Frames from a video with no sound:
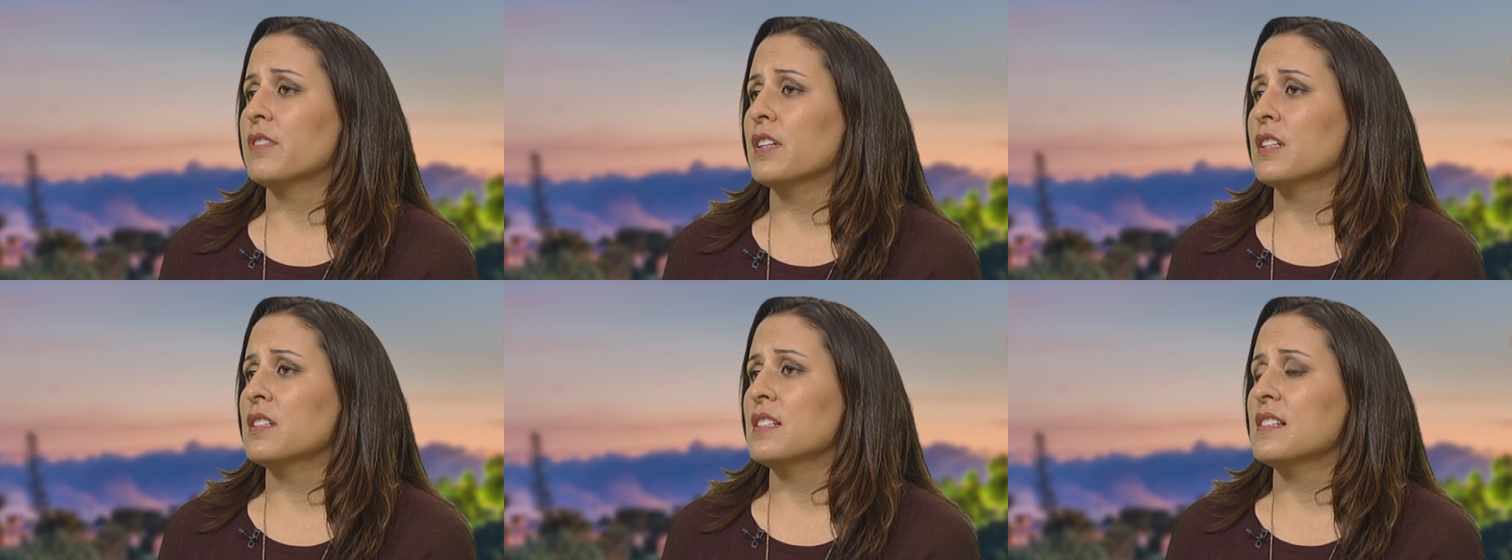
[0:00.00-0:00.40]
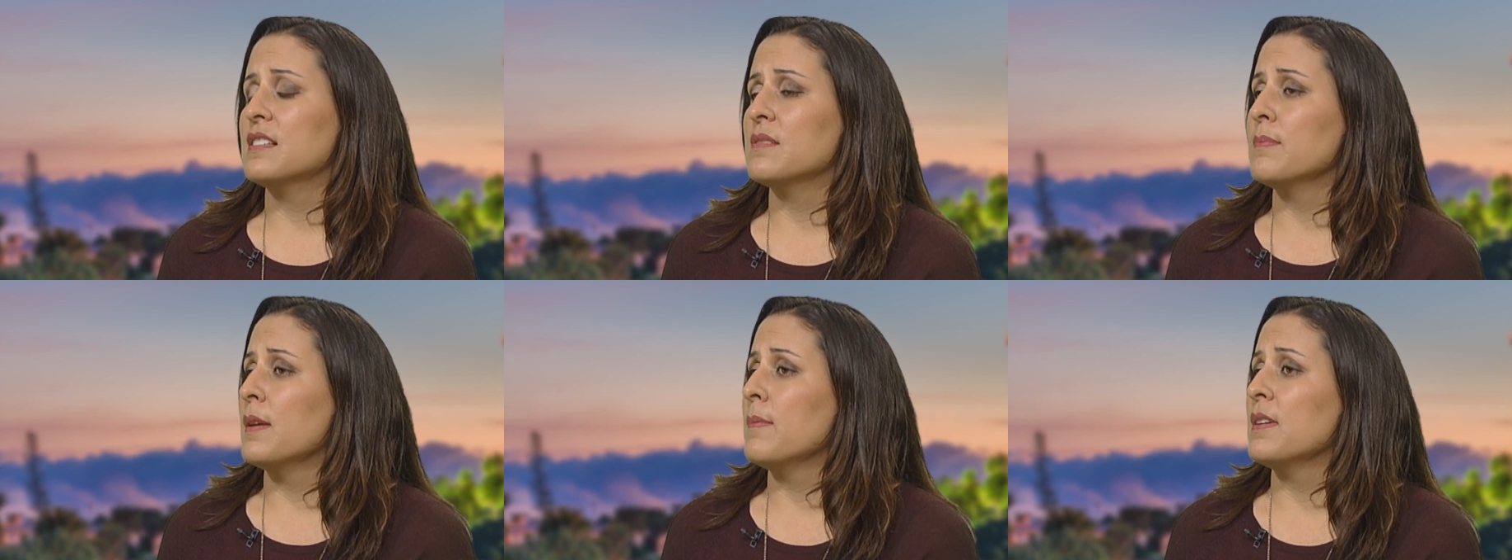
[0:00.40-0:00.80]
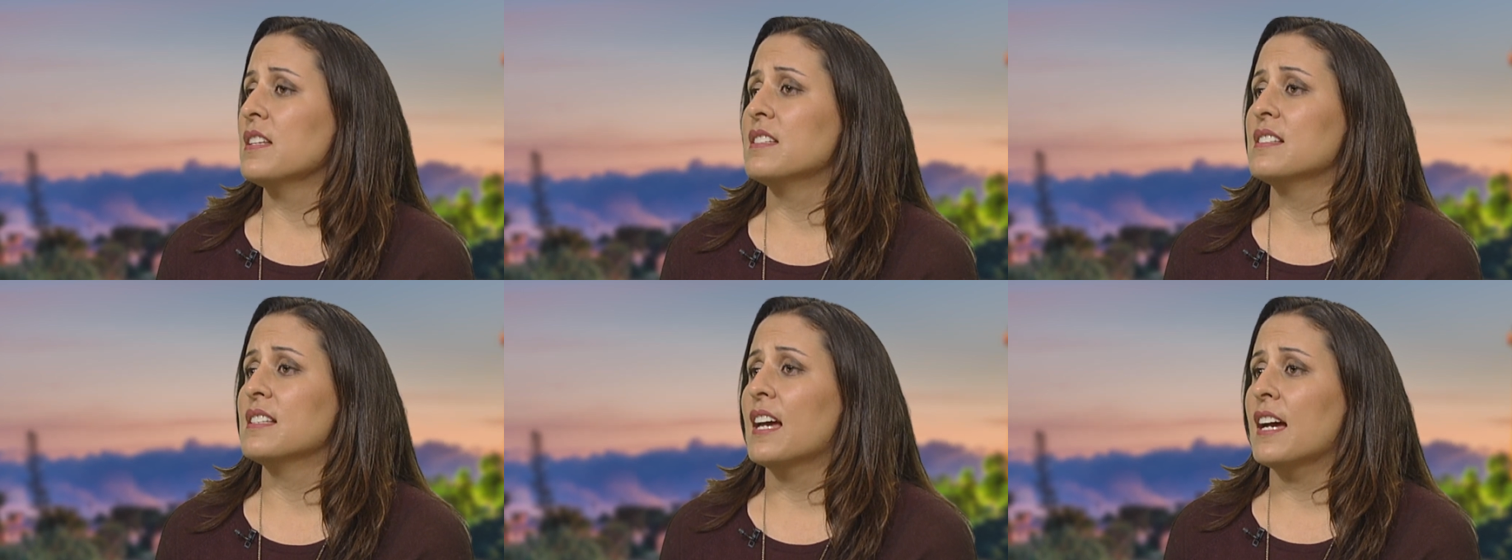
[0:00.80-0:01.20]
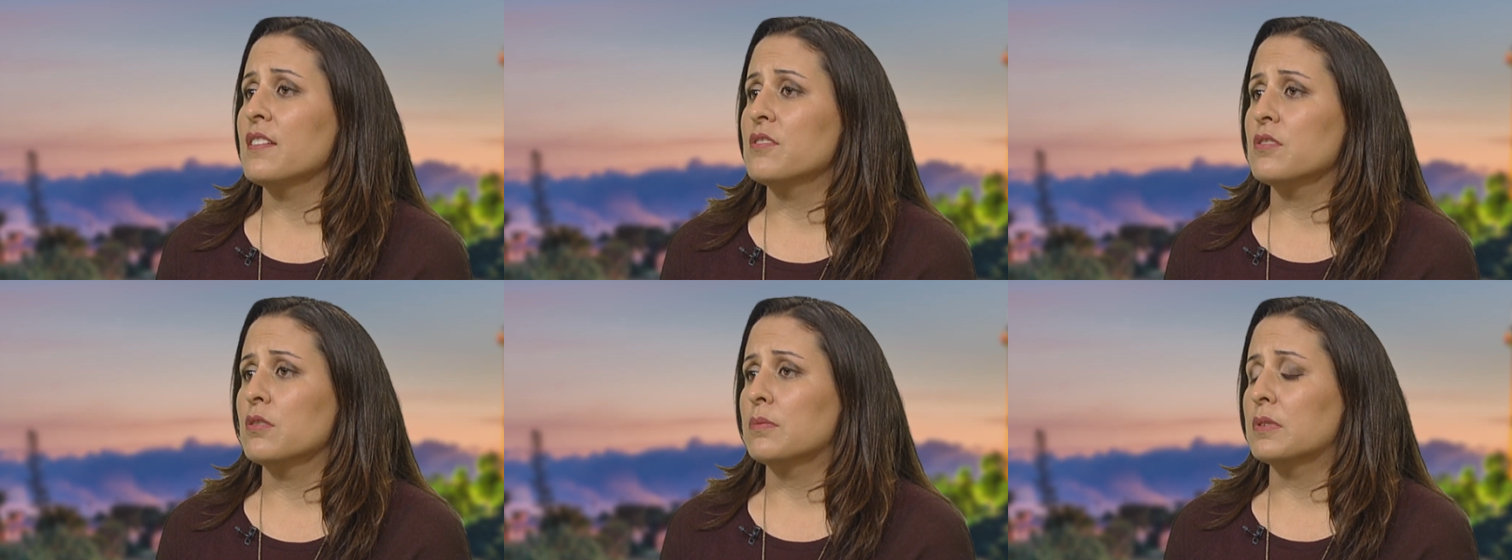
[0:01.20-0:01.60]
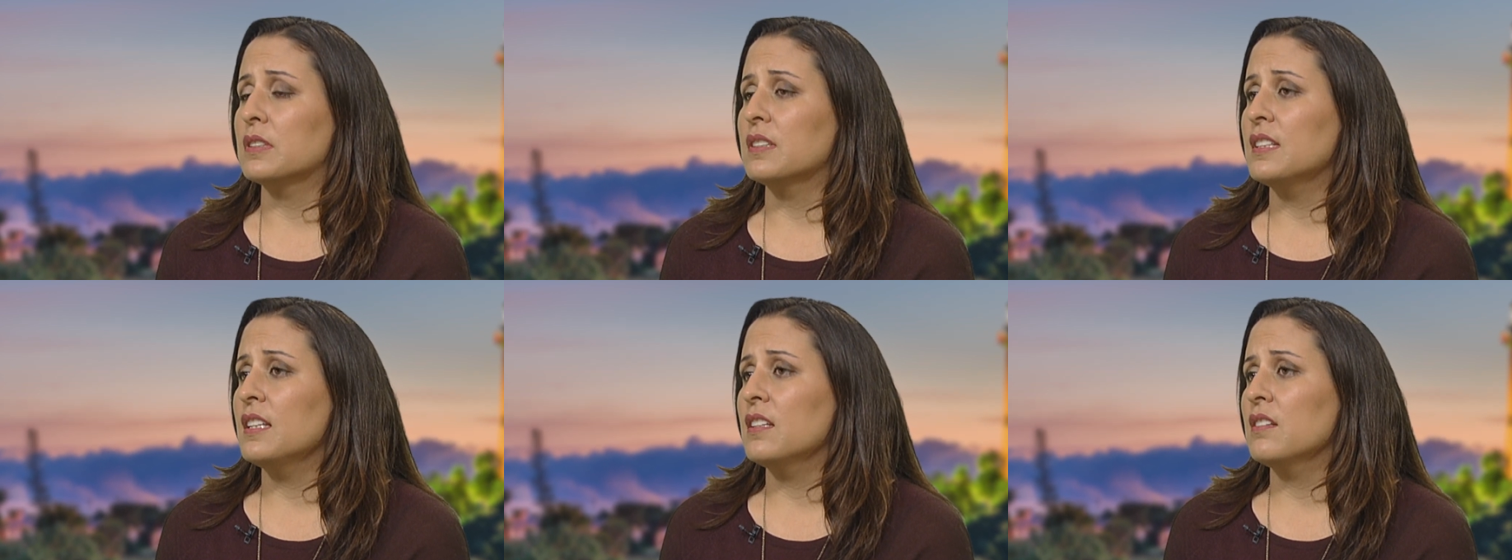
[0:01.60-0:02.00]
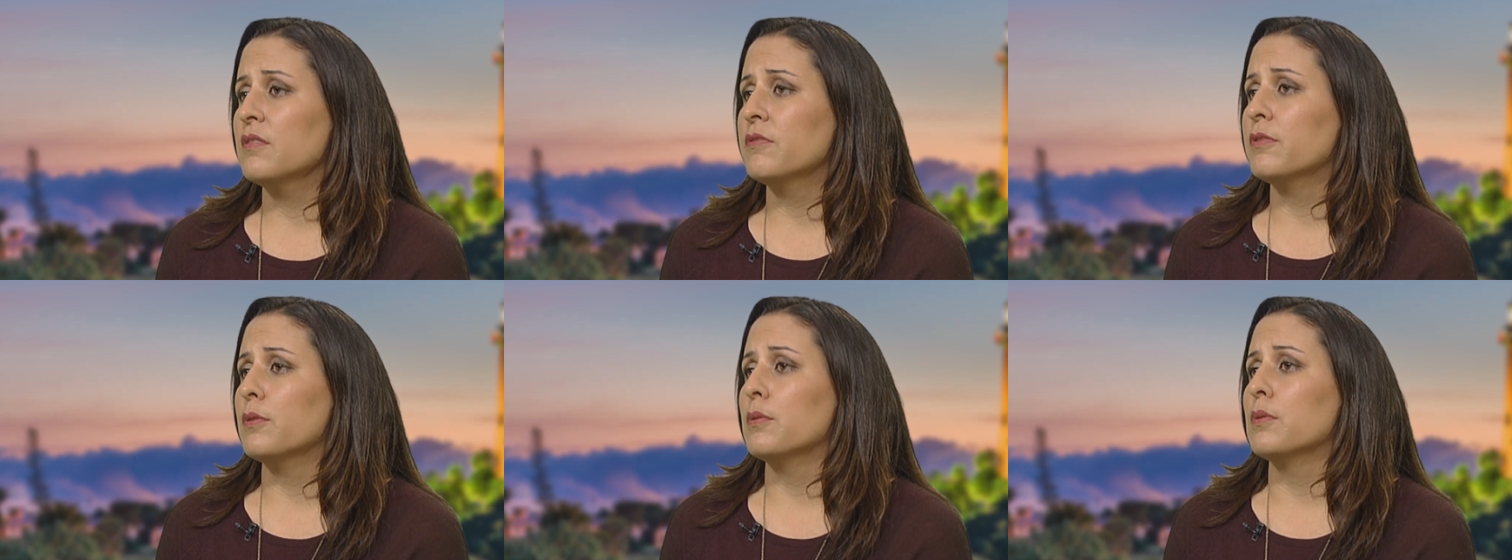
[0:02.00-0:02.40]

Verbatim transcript: Fund is maybe a disaster relief